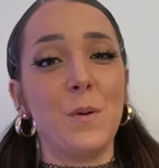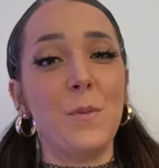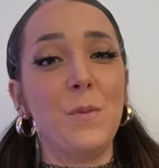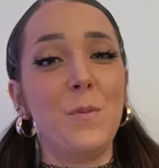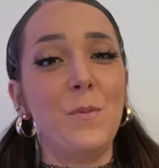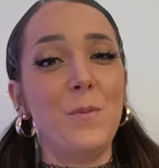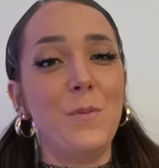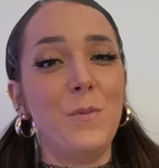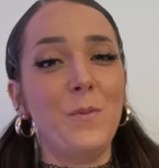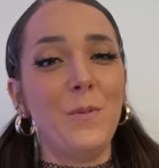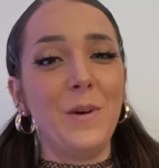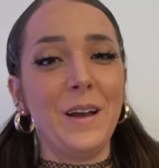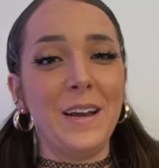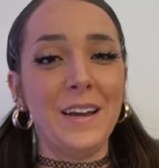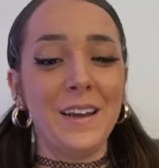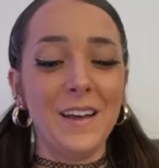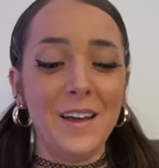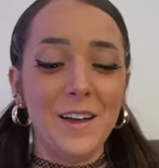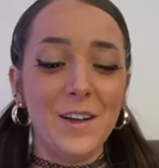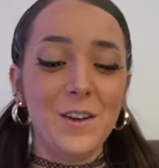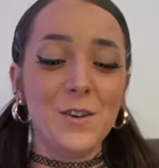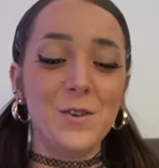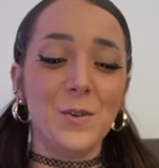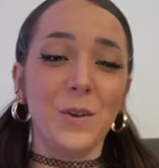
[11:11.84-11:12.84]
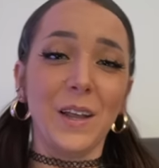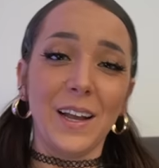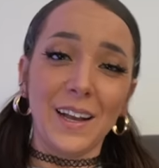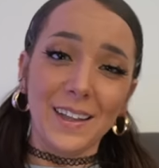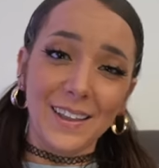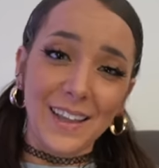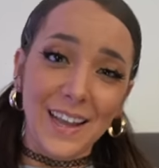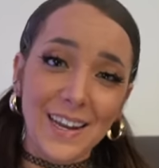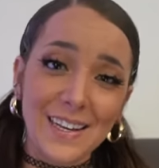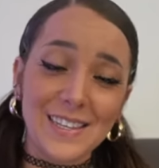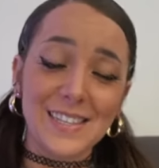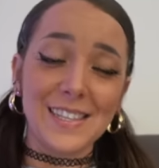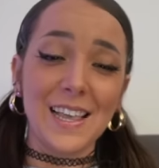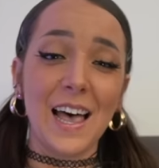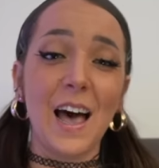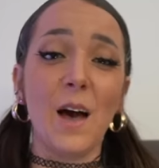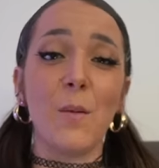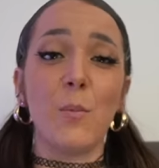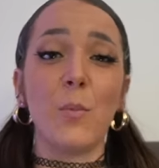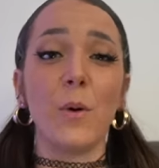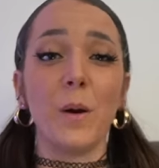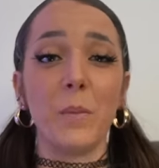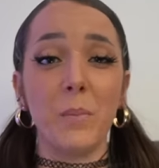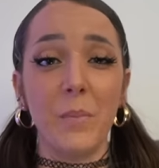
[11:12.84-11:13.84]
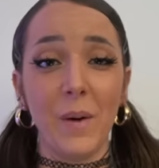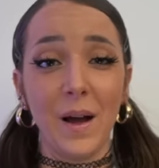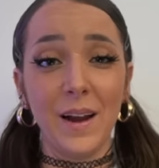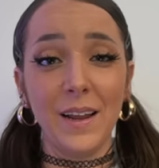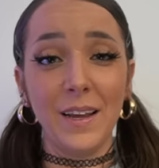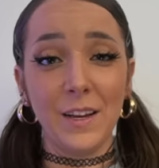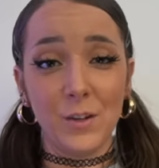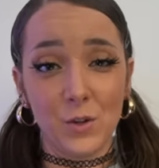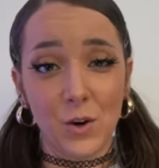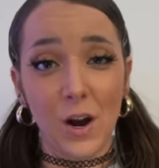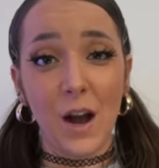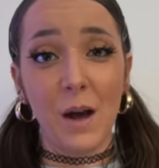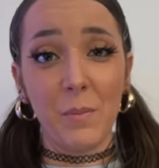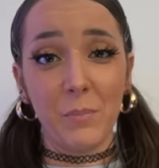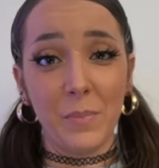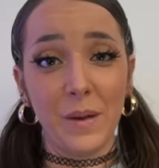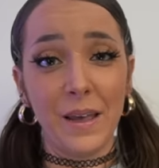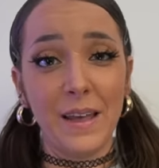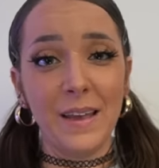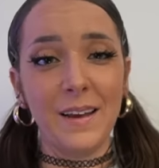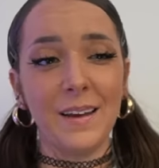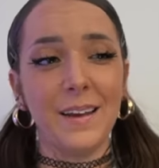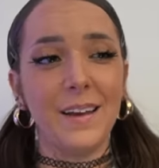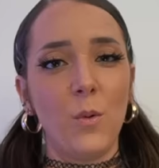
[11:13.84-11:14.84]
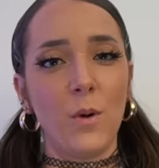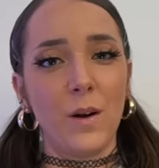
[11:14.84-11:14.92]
when we do like a leg slap or bunny drop it.